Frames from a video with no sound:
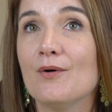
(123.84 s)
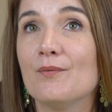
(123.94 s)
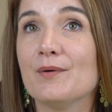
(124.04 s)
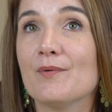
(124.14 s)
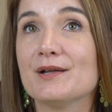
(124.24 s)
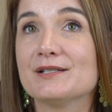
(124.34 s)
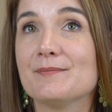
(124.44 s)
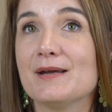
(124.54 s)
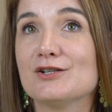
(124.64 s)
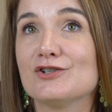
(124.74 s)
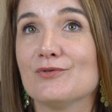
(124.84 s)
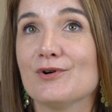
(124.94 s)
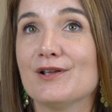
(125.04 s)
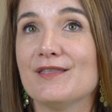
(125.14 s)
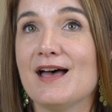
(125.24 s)
We want to make
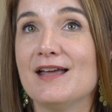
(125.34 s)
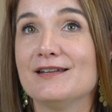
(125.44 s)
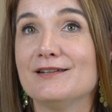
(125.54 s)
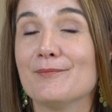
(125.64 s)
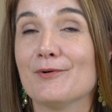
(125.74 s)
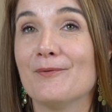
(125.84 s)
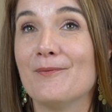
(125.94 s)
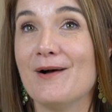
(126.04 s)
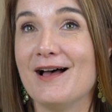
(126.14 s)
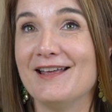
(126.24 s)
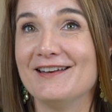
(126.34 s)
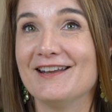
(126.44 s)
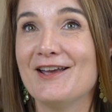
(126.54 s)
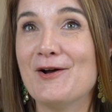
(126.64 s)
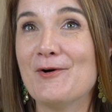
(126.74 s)
sure that, number
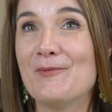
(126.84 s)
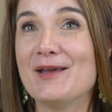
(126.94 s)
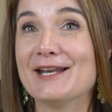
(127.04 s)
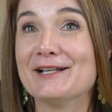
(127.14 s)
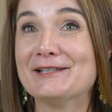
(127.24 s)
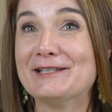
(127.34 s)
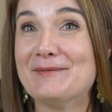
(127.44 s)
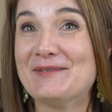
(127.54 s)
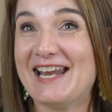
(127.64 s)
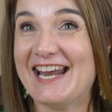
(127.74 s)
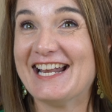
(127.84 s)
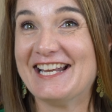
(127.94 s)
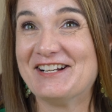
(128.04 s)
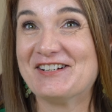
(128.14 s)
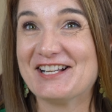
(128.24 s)
one, we can eliminate a
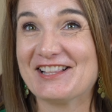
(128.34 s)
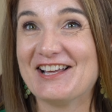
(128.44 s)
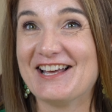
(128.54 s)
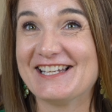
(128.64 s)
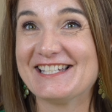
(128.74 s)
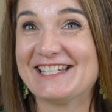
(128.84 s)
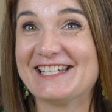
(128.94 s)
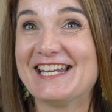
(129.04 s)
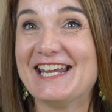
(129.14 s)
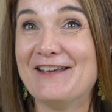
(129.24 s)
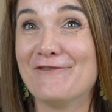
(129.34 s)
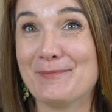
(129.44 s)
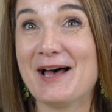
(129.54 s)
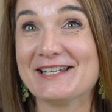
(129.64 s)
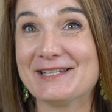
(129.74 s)
hearing loss if
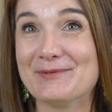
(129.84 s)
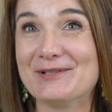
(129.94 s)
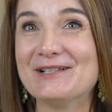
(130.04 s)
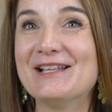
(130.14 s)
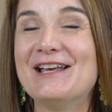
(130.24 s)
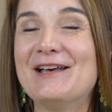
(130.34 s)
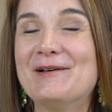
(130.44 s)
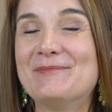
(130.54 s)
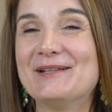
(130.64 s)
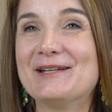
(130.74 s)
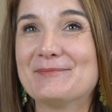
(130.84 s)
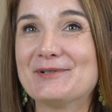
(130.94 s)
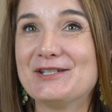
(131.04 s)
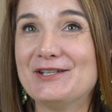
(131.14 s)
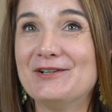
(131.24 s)
possible, but
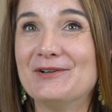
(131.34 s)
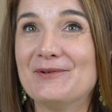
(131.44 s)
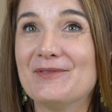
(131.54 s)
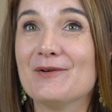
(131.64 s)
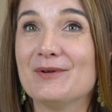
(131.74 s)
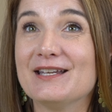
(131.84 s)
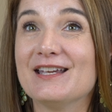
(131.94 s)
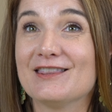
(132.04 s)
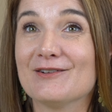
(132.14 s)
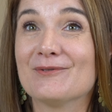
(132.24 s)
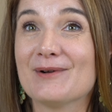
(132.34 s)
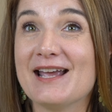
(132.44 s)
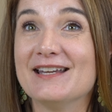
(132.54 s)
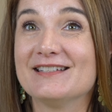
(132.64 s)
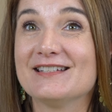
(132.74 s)
number two, that we get the
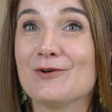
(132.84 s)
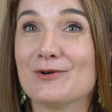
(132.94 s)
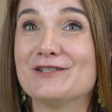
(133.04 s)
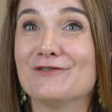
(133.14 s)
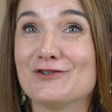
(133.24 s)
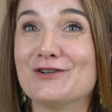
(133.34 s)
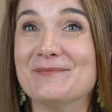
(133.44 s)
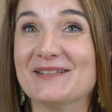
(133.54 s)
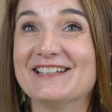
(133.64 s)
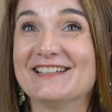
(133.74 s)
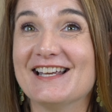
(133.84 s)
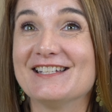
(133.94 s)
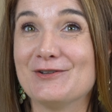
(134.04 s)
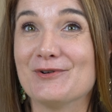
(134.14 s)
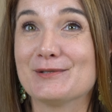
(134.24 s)
right course of treatment
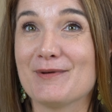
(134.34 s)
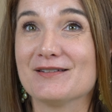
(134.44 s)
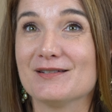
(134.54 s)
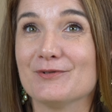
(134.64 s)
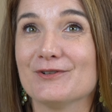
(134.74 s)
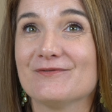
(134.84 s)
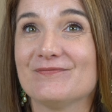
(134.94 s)
as soon as possible.